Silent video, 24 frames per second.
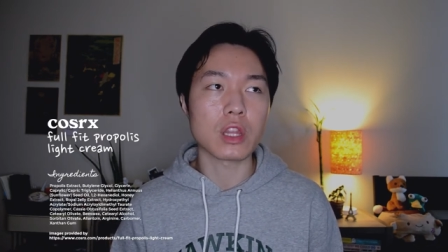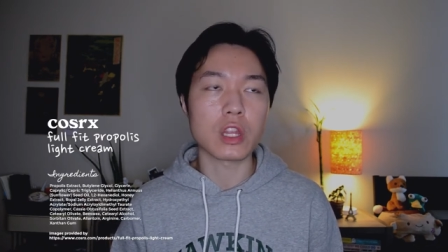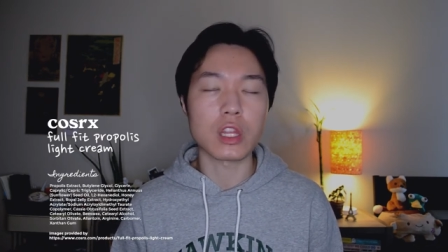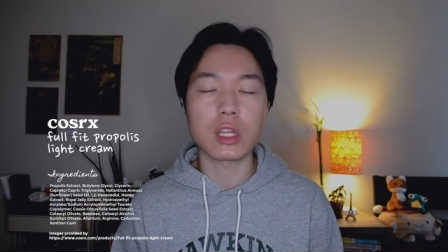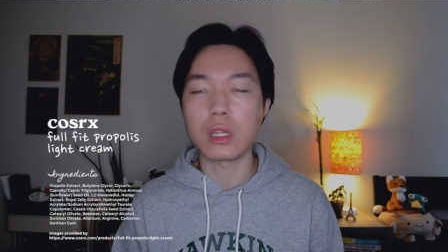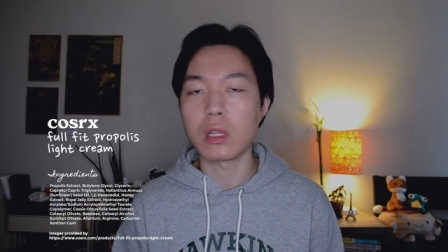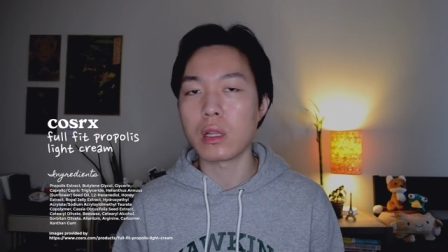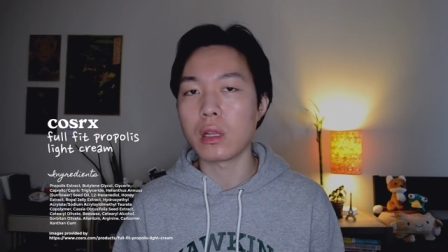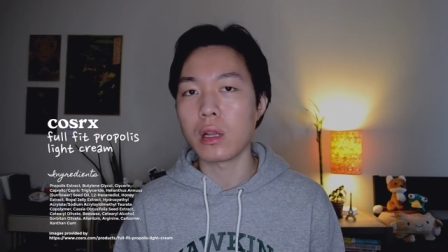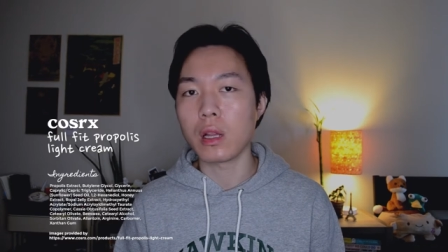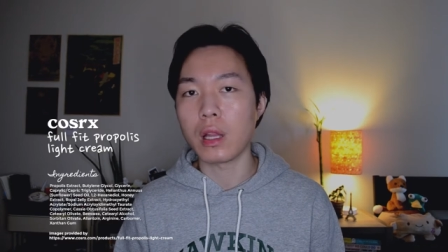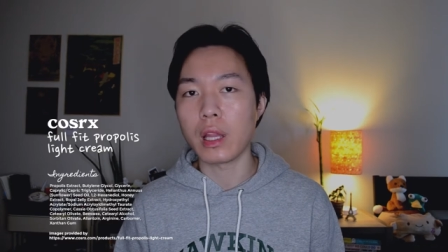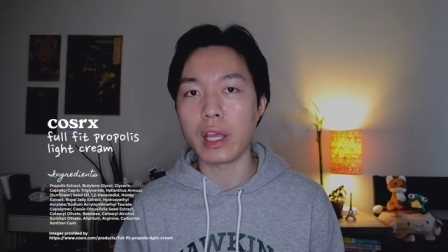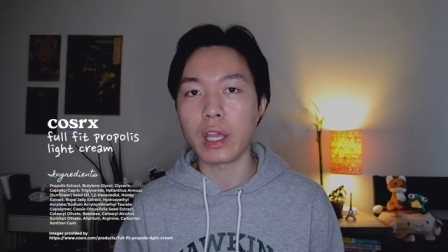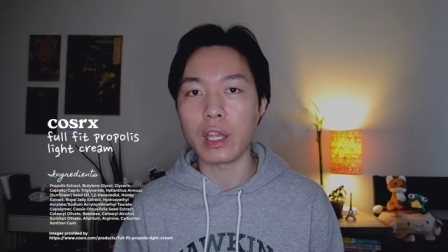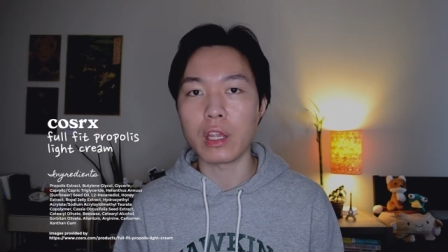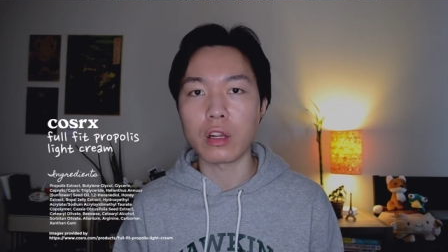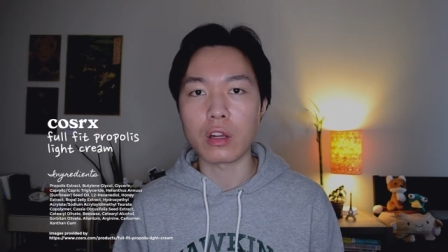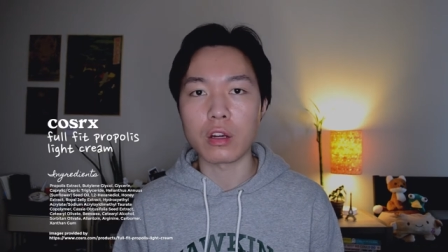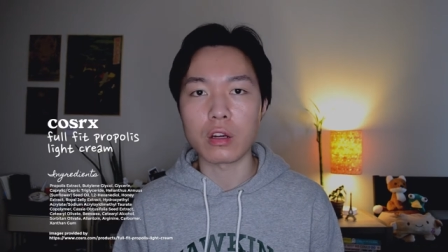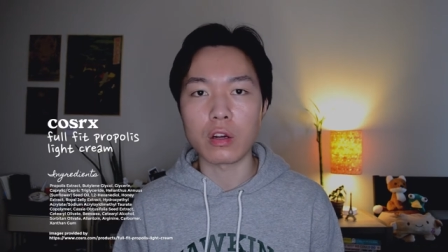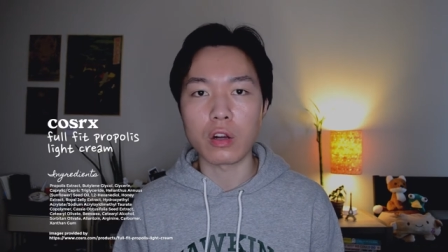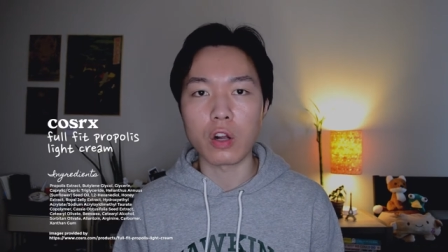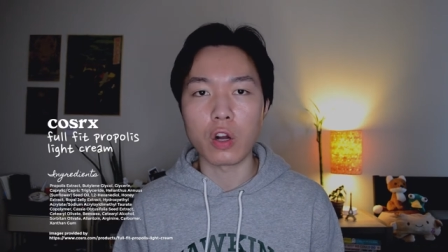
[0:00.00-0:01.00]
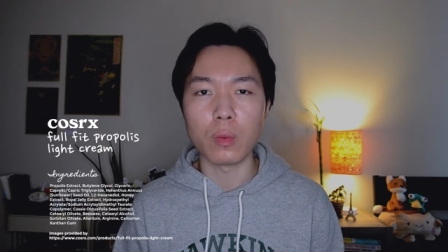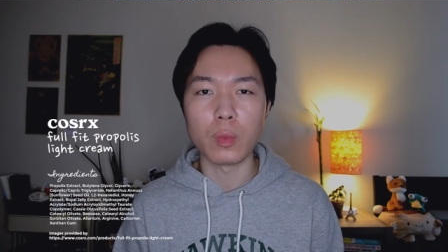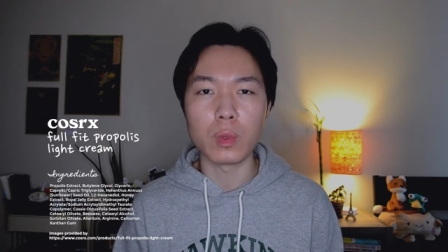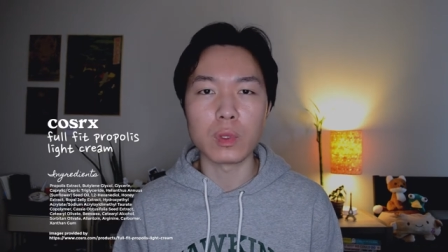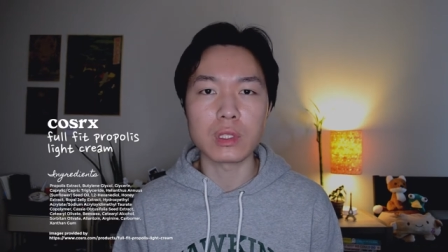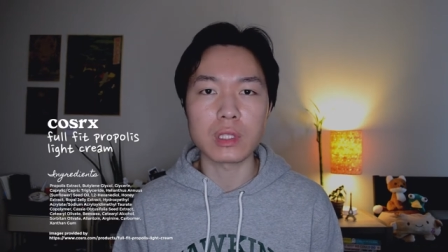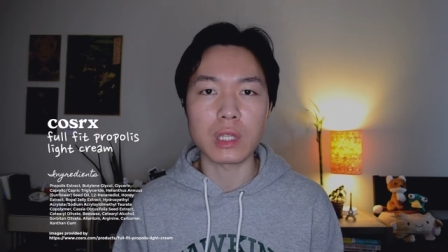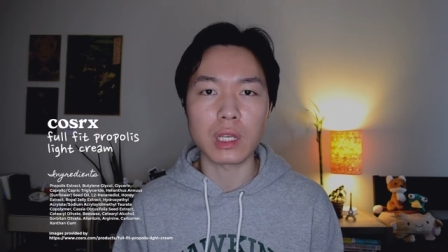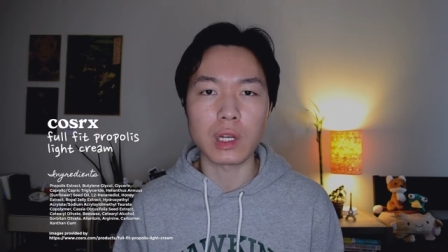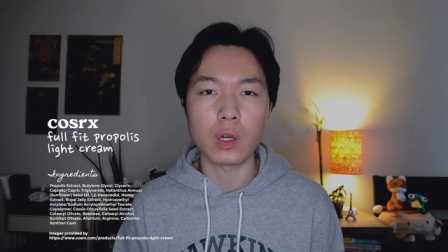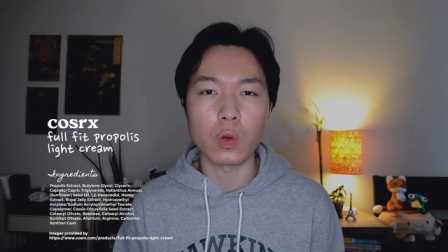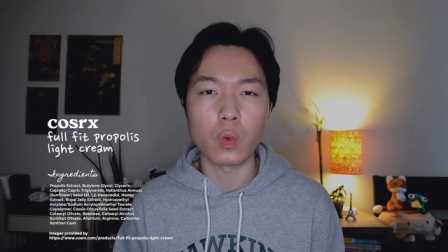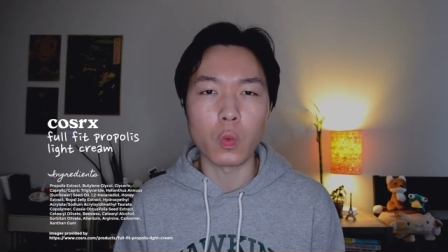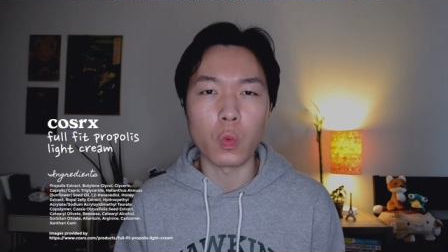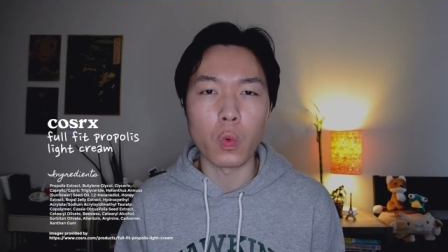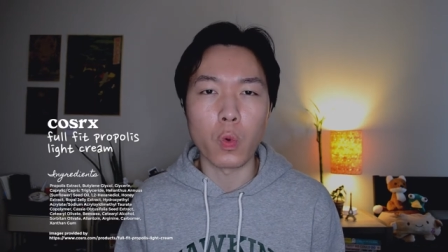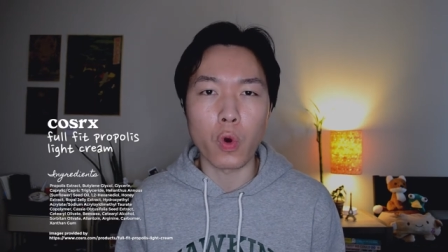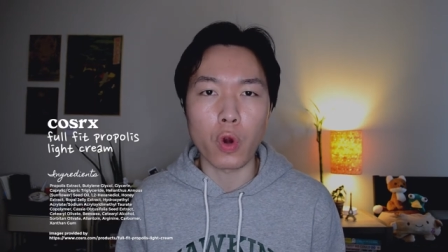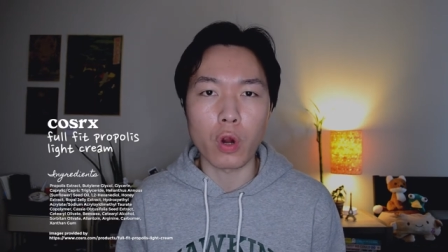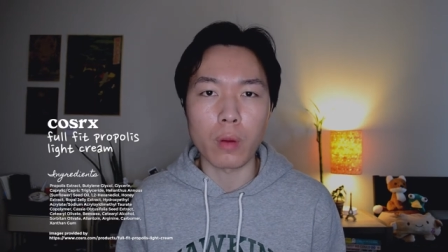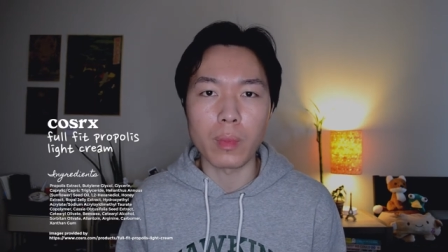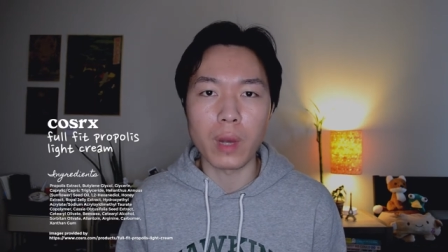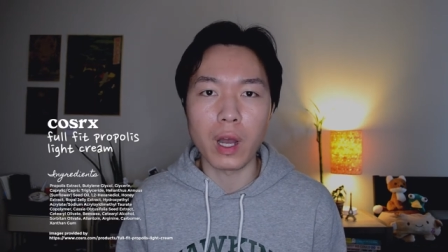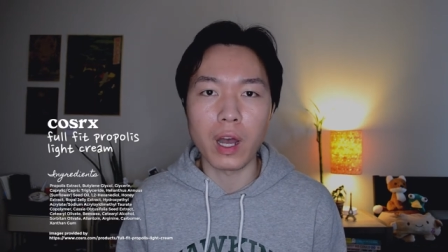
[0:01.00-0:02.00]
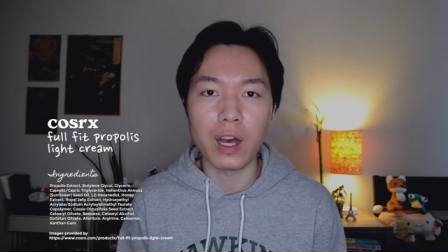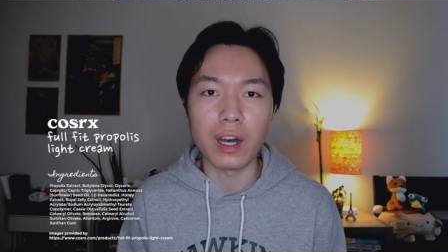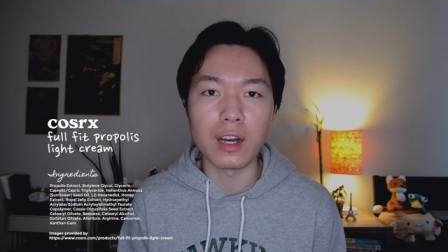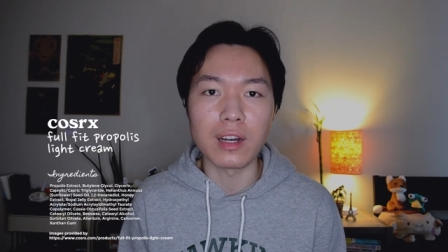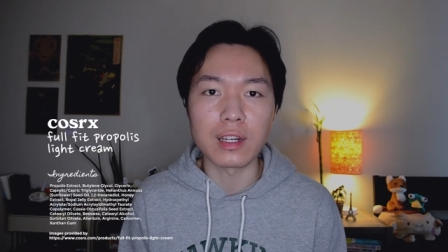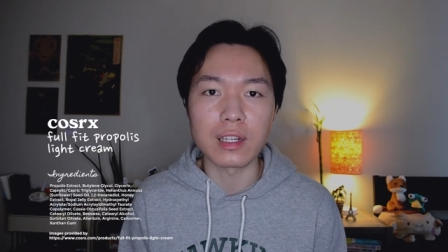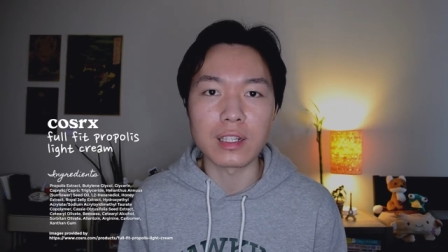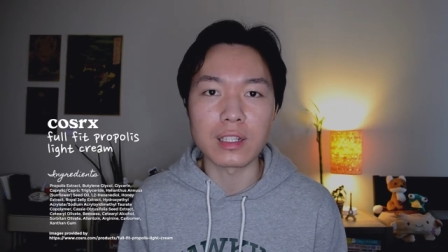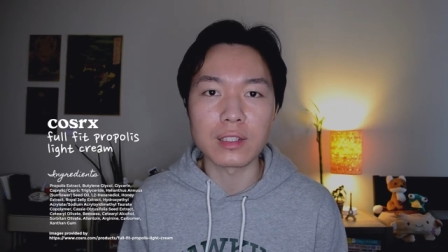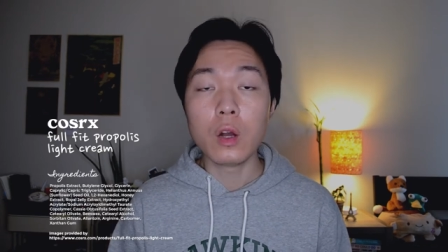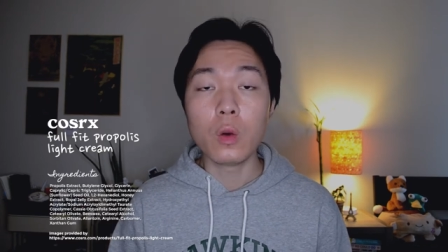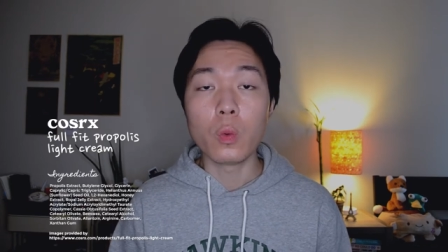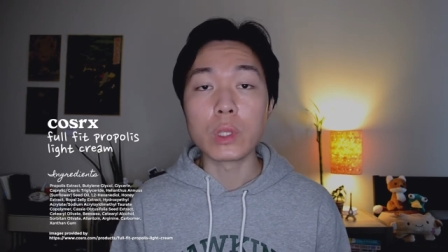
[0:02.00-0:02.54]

thin layer, almost like a warm hug.